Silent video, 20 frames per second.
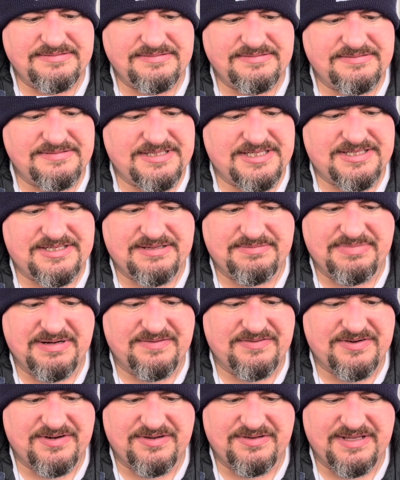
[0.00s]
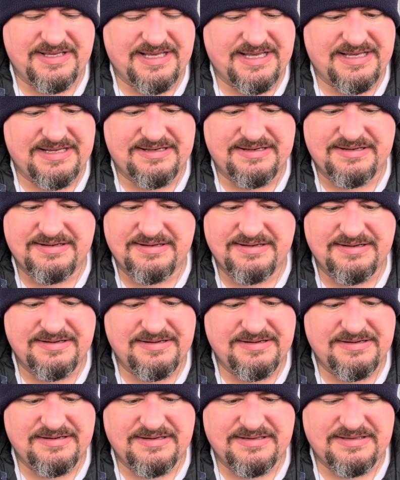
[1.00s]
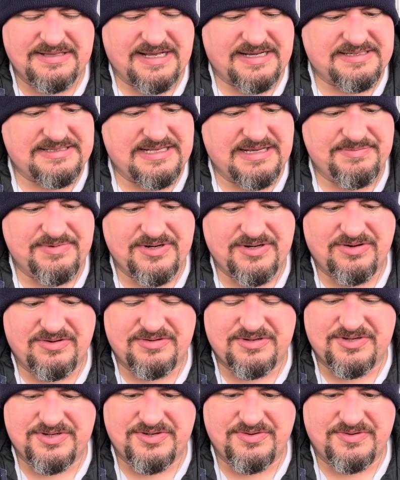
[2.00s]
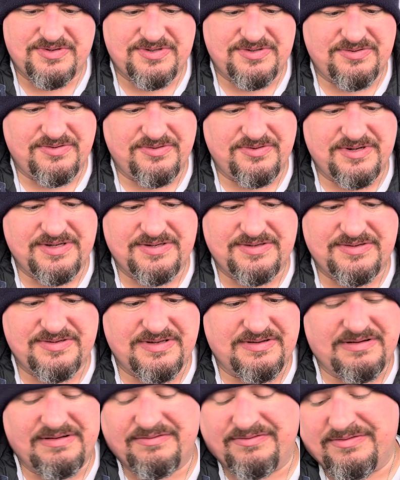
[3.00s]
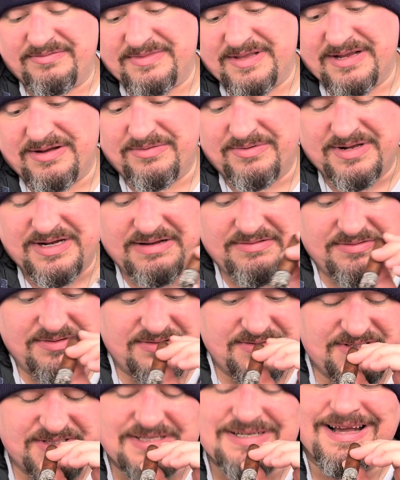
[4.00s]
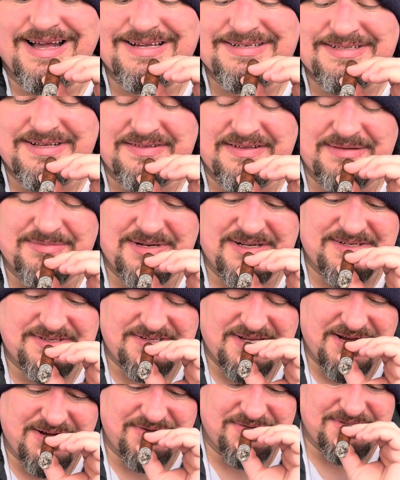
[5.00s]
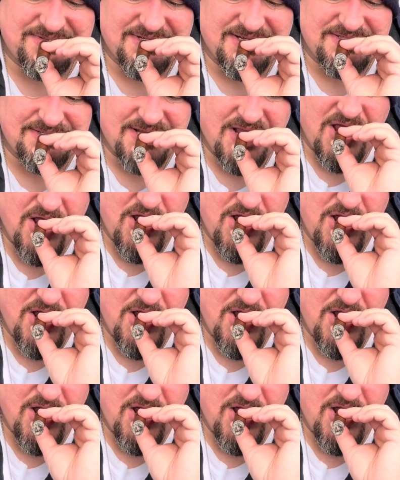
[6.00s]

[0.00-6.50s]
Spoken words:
this above curly head, next step you go in the short stories, and then from there, whatever. Sky's the limit, as Sacco says.